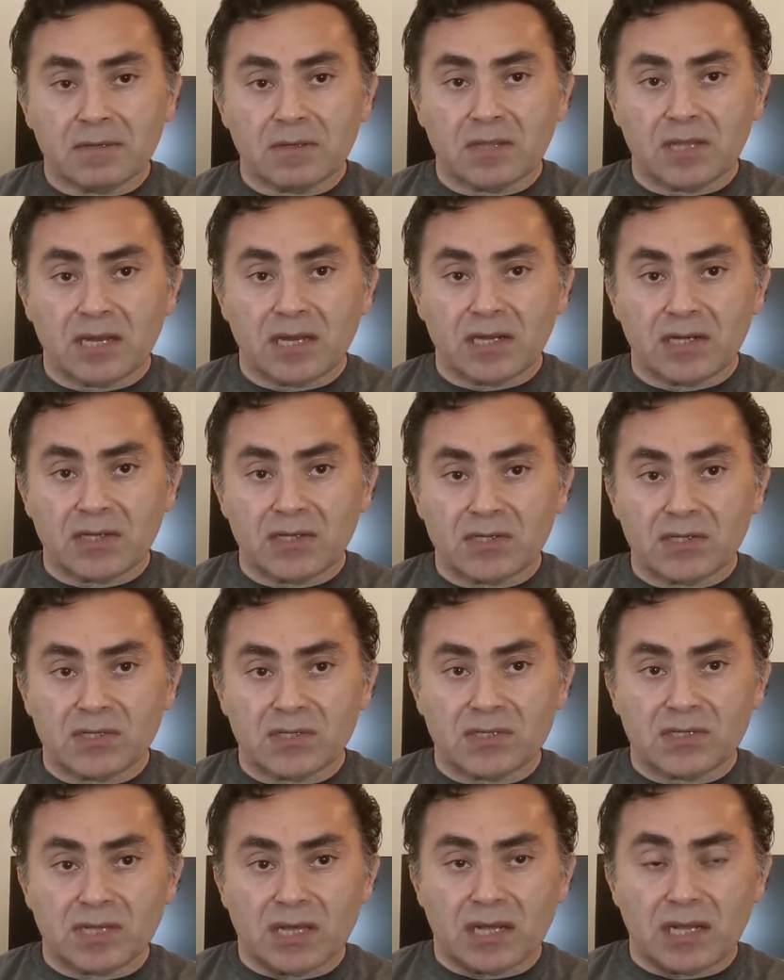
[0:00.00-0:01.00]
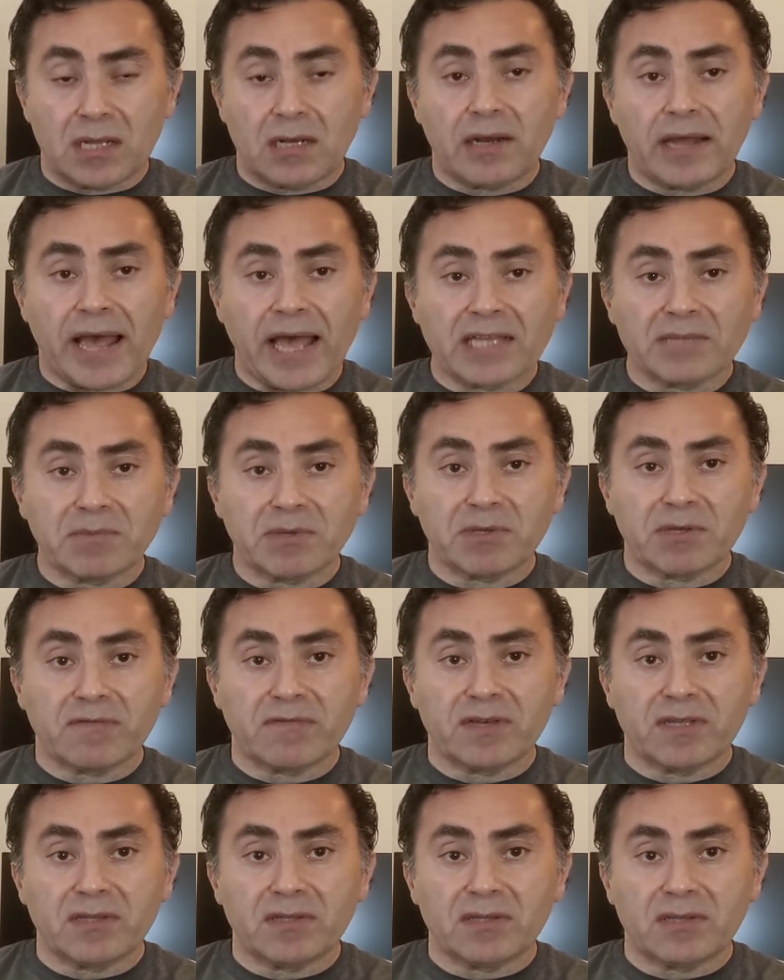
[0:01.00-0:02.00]
there's another aspect of
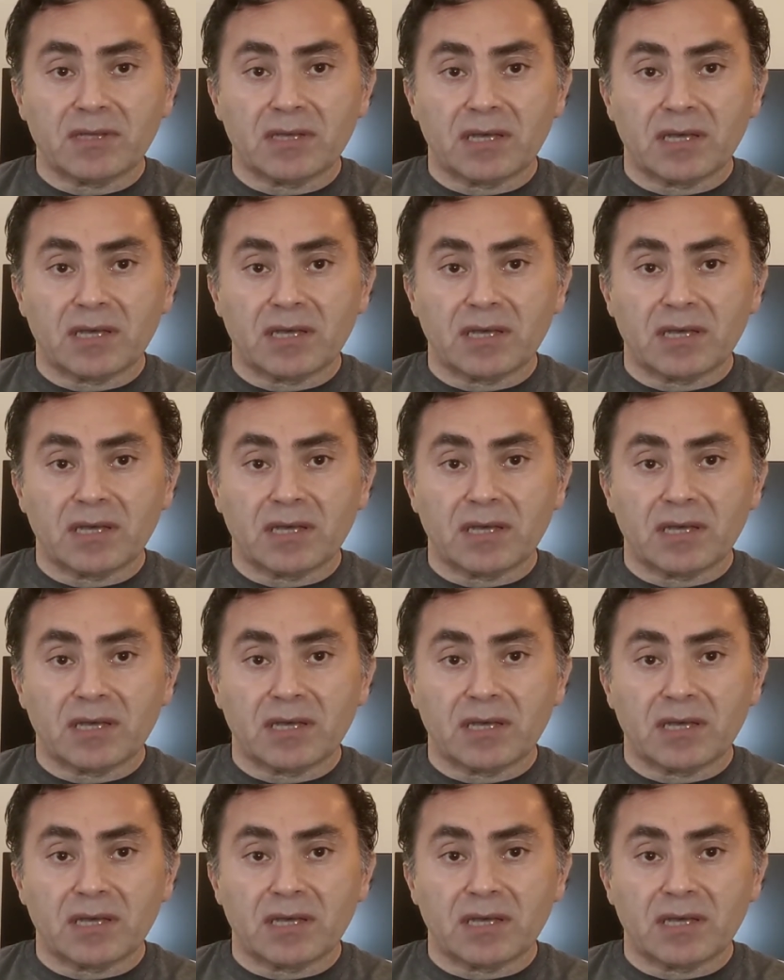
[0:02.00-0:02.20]
it.